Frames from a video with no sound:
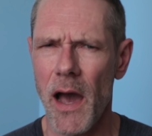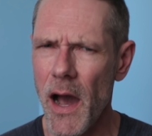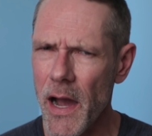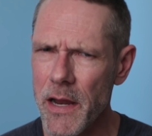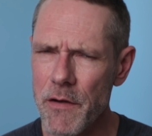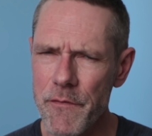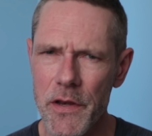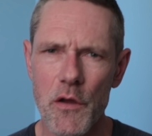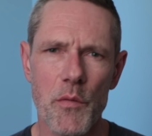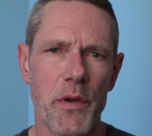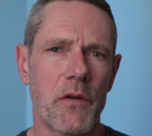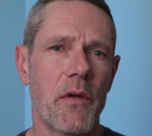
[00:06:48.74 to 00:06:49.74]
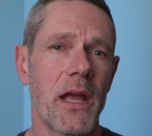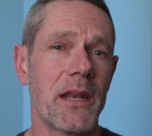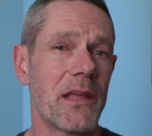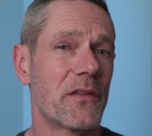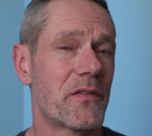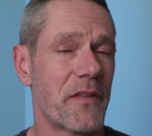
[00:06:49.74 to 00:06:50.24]
higher video bitrate
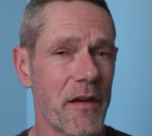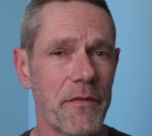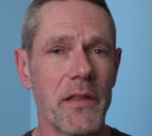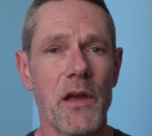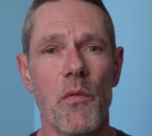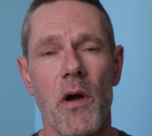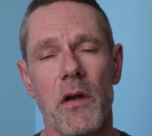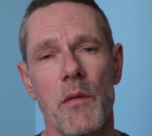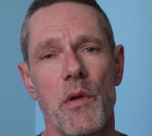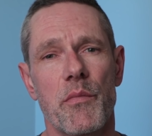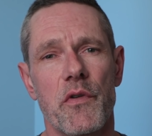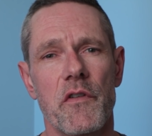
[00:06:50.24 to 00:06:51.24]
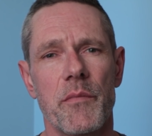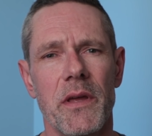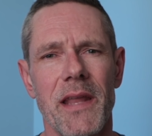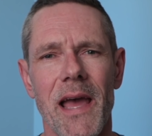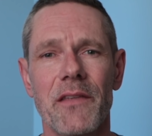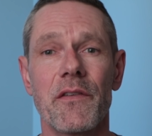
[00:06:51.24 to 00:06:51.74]
is definitely a welcome
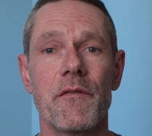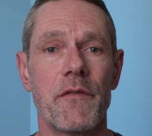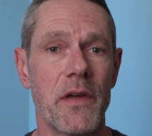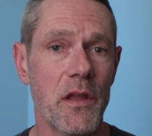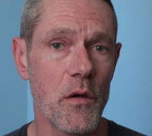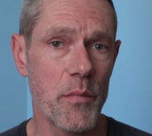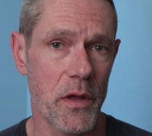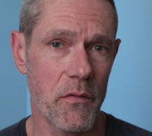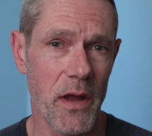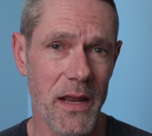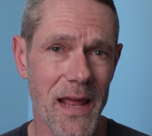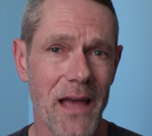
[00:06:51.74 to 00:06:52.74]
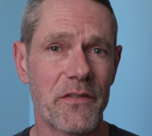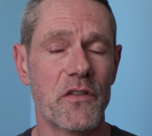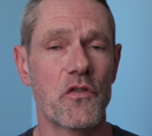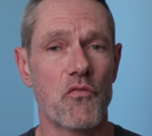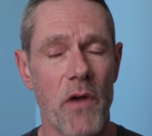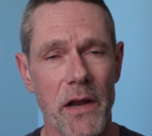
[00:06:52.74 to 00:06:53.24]
improvement as video bitrate has a
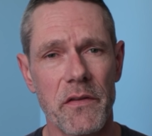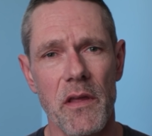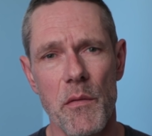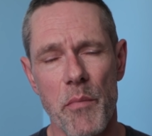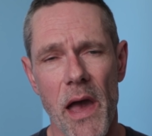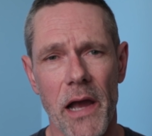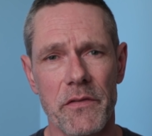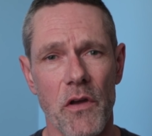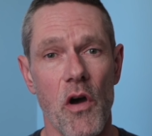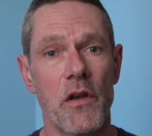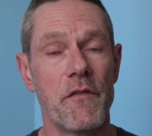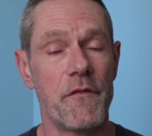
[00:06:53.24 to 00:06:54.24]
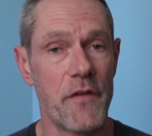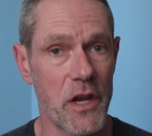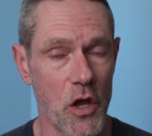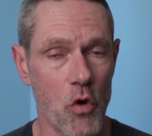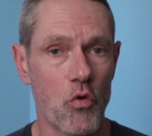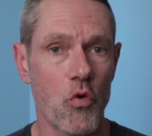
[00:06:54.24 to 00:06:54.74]
direct impact on video